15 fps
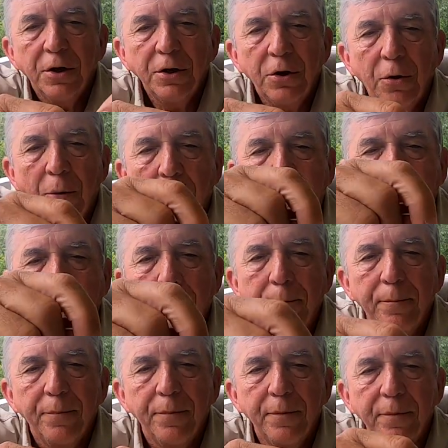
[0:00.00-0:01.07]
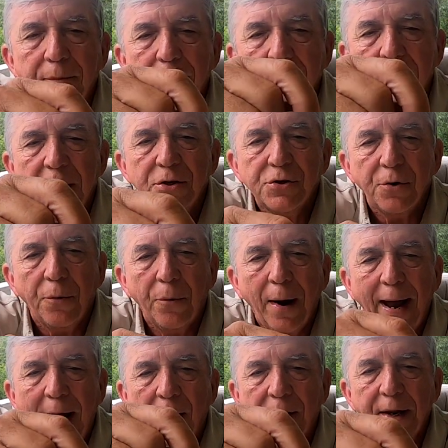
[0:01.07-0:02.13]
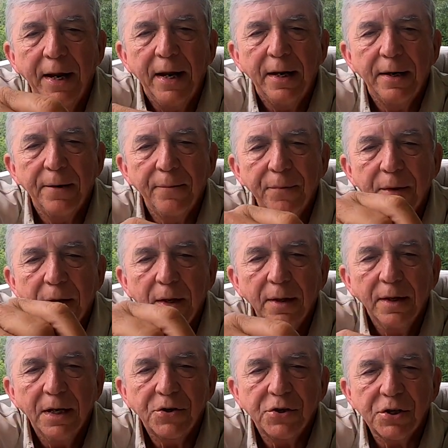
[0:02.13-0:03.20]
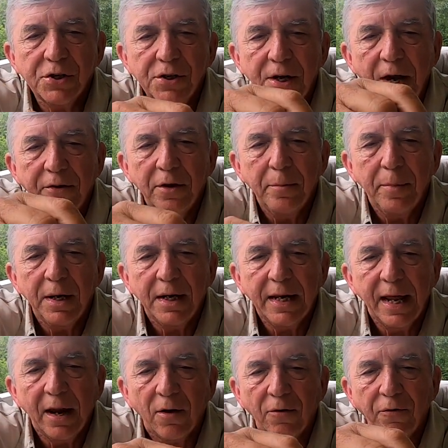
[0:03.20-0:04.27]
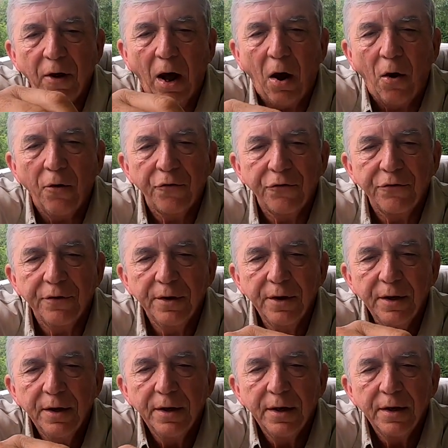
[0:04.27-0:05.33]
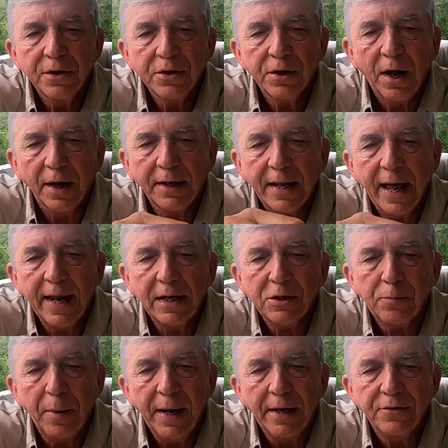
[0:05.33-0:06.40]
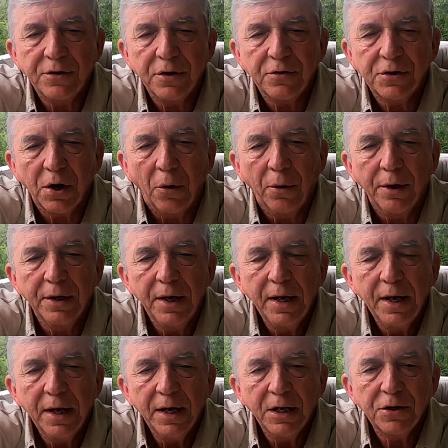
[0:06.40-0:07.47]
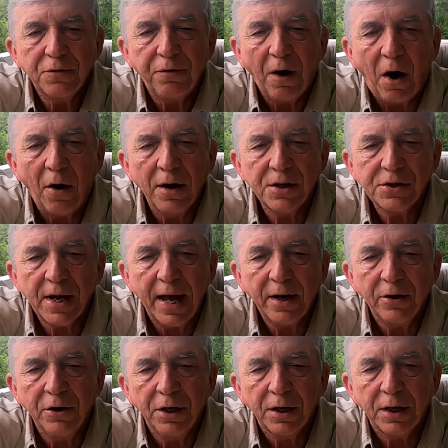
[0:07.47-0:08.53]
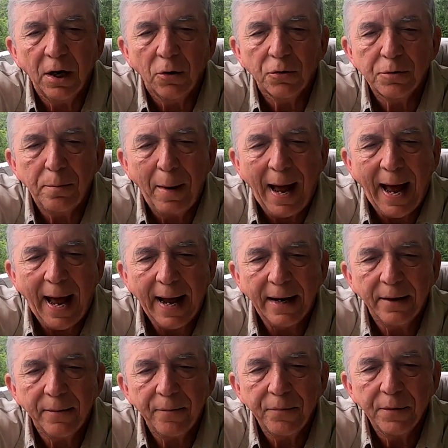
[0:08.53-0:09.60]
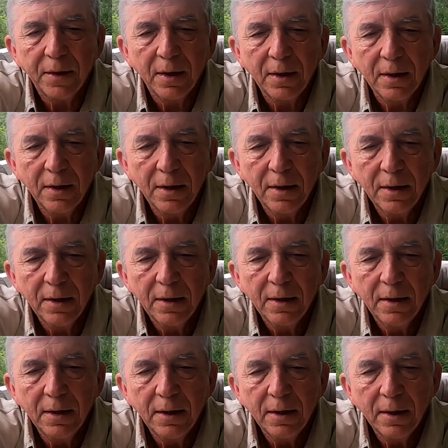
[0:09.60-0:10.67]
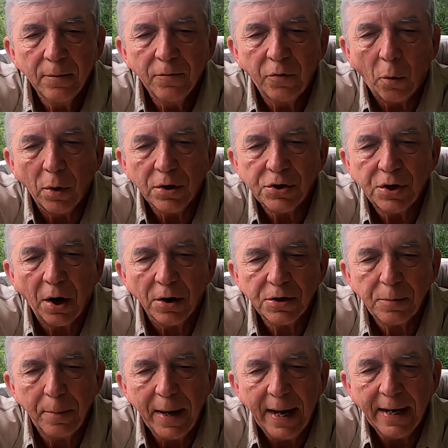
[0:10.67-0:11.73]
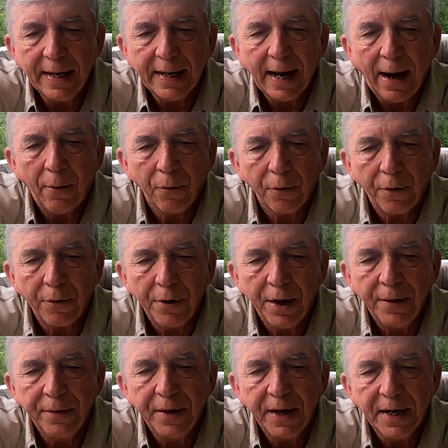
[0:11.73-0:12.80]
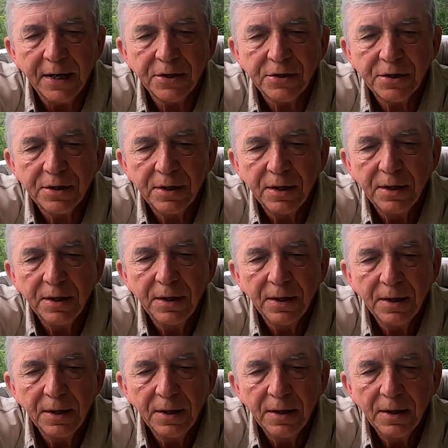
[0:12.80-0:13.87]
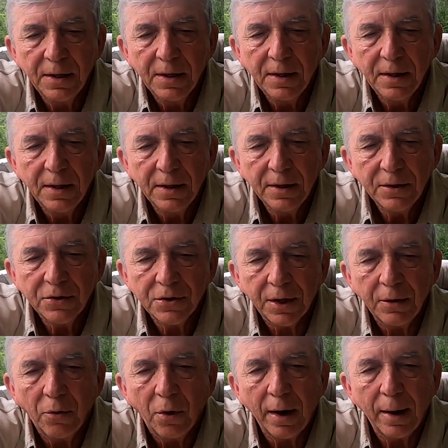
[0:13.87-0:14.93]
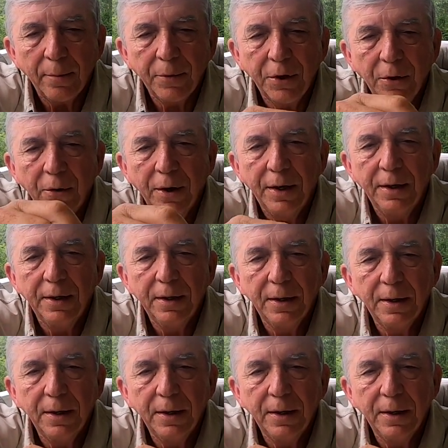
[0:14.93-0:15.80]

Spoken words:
you wrap this around it. This is nothing but dental floss. It's not that expensive. So as far as that hook goes back, before it starts bending, I want to run this. See what I'm doing.